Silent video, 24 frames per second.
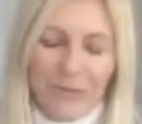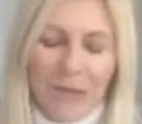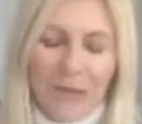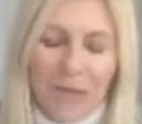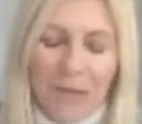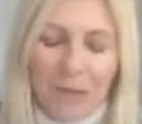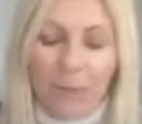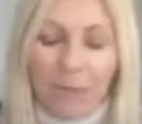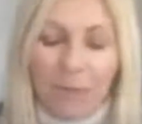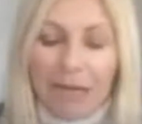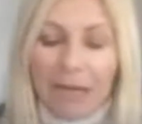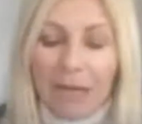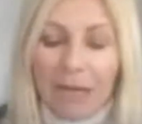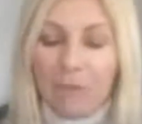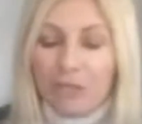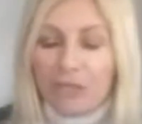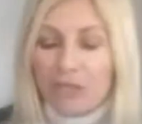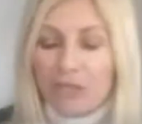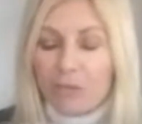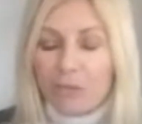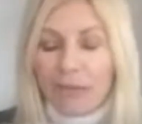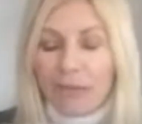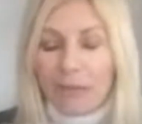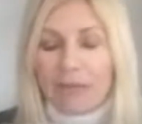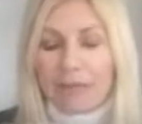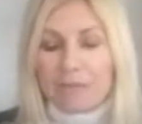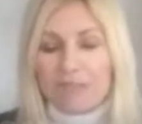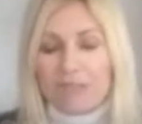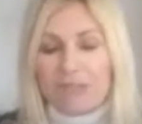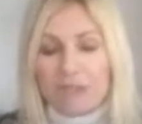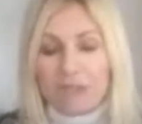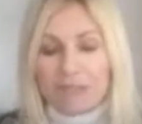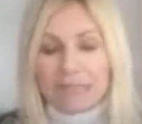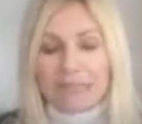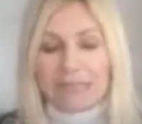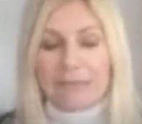Well, I wish you well. I mean, it's
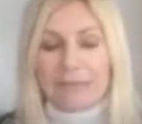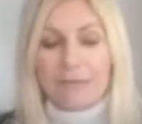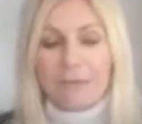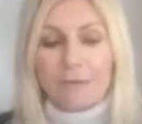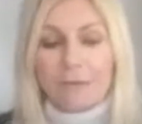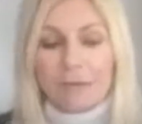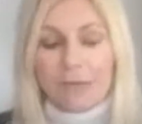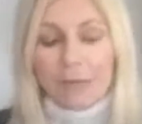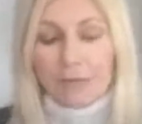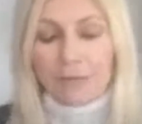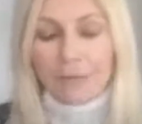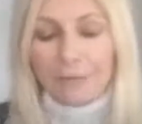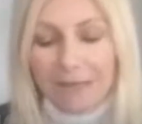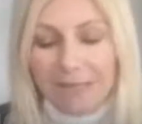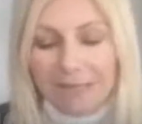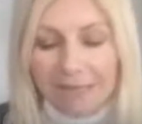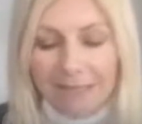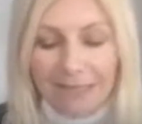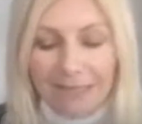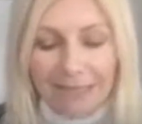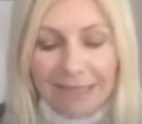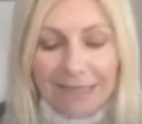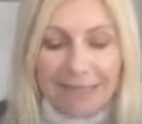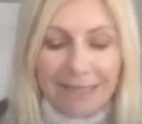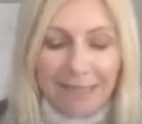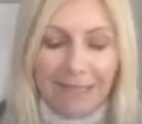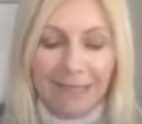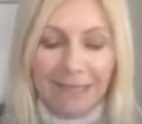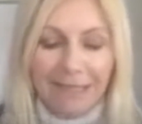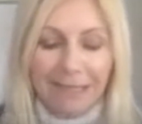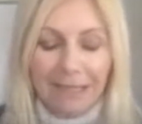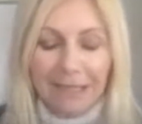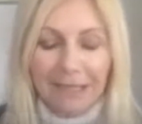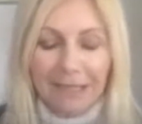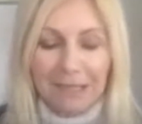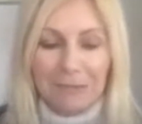certainly a
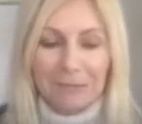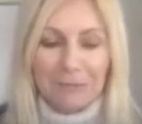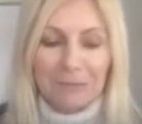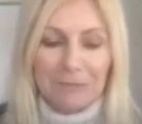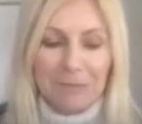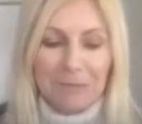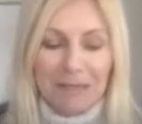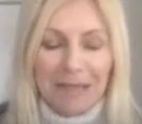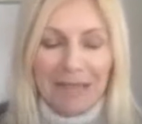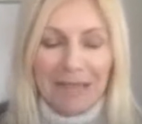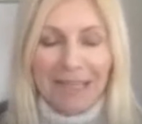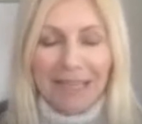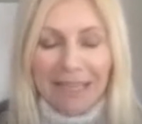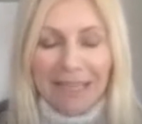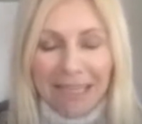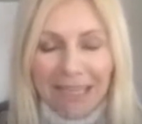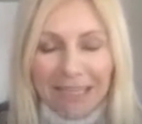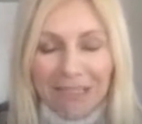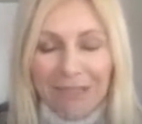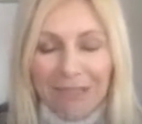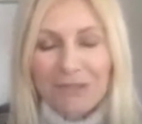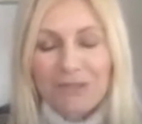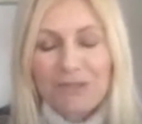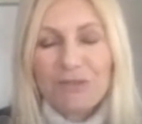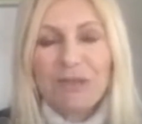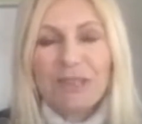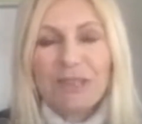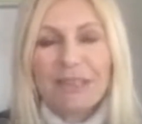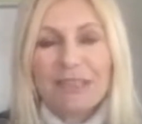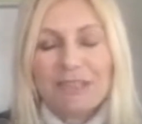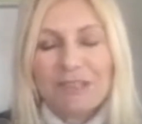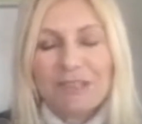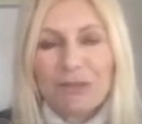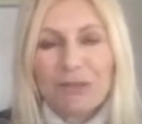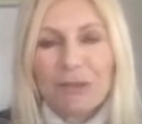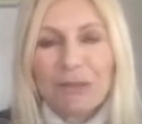fascinating industry
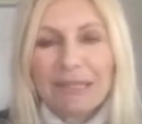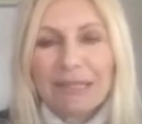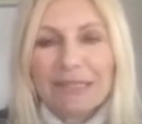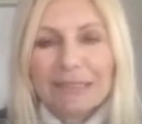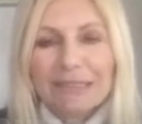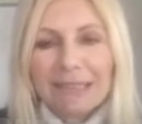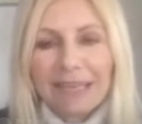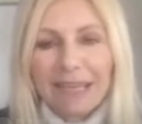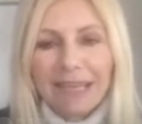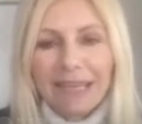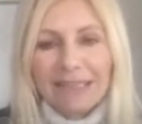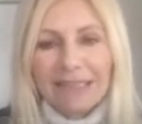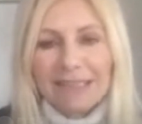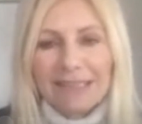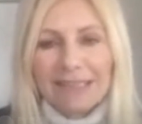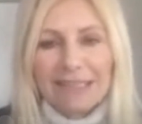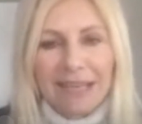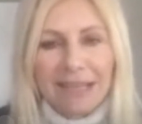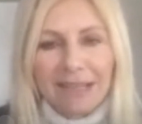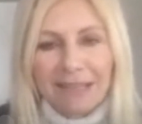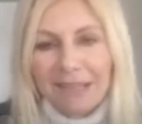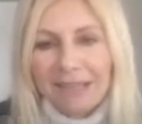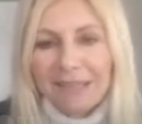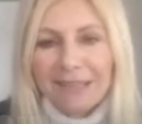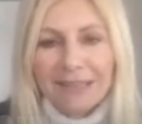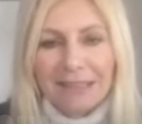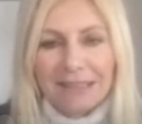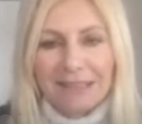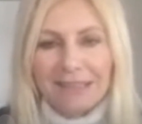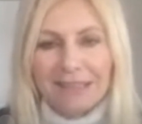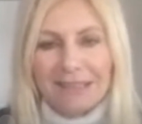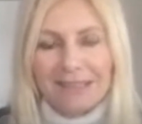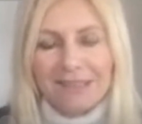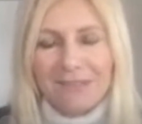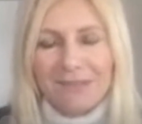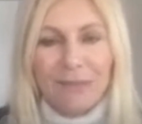that you're in. And I think
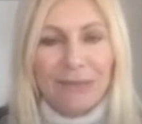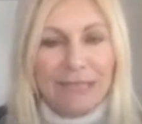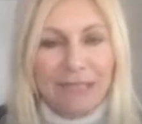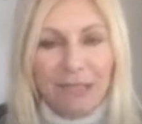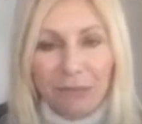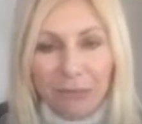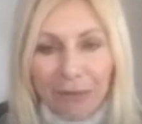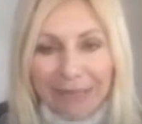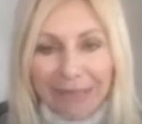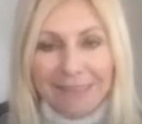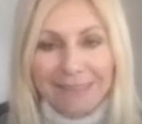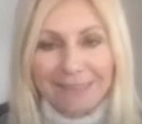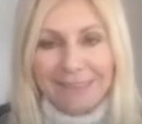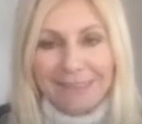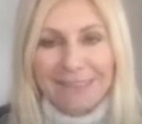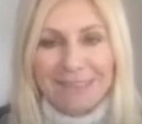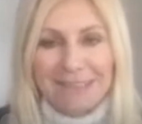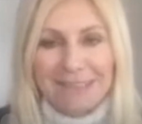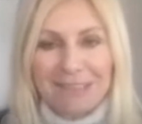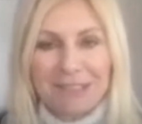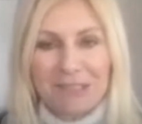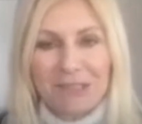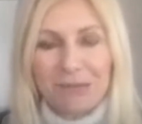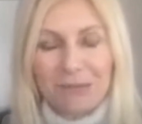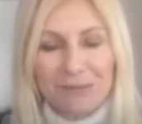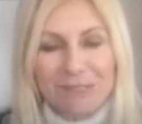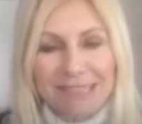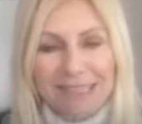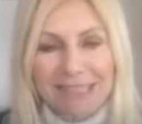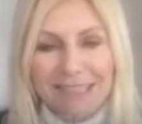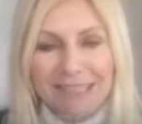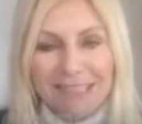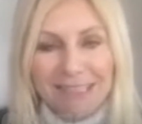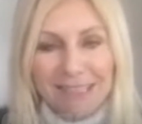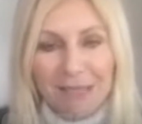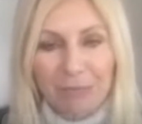it's really great that you've
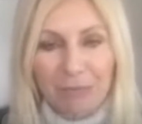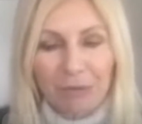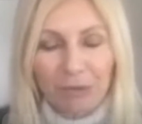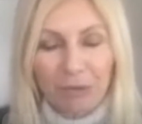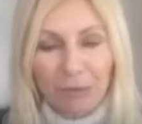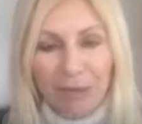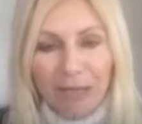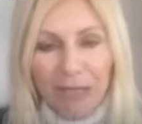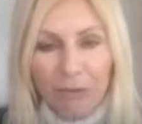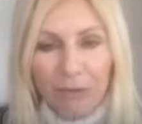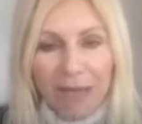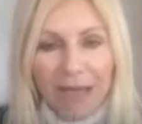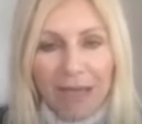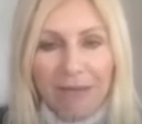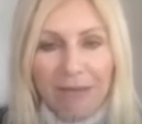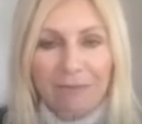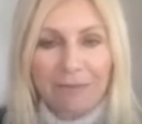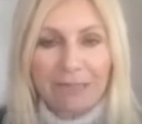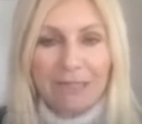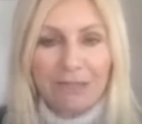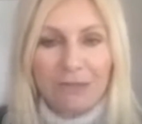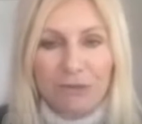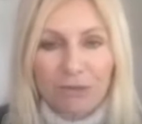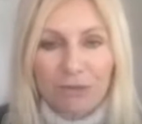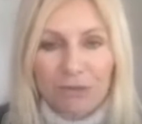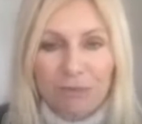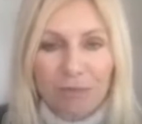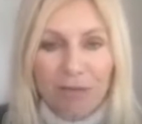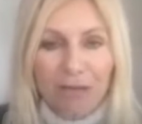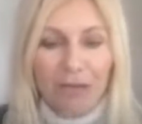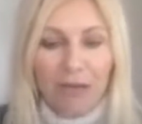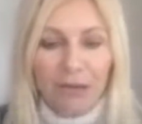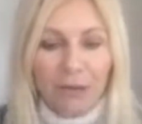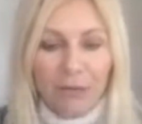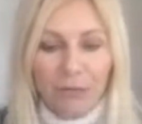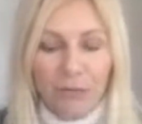set it up in the way you have and that you're
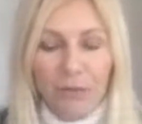empowering